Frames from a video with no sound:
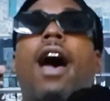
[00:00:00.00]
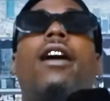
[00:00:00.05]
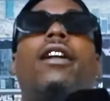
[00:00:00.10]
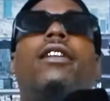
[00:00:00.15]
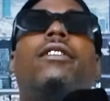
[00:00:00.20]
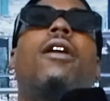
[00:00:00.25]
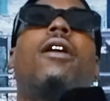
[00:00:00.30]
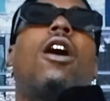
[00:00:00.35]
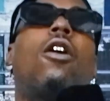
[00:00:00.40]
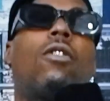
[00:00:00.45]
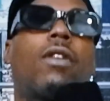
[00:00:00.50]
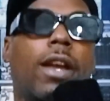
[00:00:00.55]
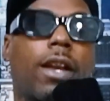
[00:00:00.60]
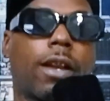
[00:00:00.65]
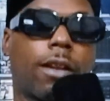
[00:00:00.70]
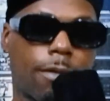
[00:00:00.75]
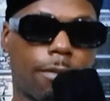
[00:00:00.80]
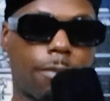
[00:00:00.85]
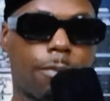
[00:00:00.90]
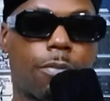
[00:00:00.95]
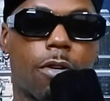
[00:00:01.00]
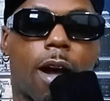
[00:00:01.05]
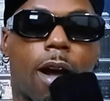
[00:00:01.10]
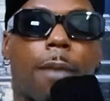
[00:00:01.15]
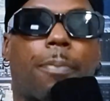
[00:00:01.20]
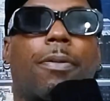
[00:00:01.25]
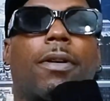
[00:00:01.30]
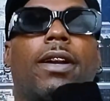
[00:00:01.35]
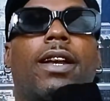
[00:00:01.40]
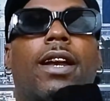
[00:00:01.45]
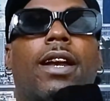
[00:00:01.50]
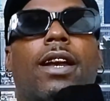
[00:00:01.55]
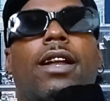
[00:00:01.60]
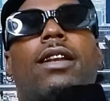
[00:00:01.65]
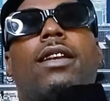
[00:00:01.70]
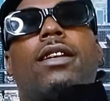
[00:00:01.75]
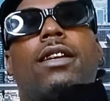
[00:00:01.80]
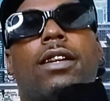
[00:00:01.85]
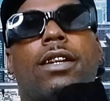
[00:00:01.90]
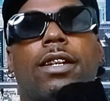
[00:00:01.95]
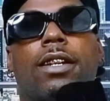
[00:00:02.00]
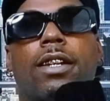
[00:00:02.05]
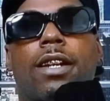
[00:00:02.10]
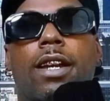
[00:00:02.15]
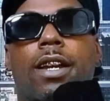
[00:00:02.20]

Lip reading: okay, propaganda, yes.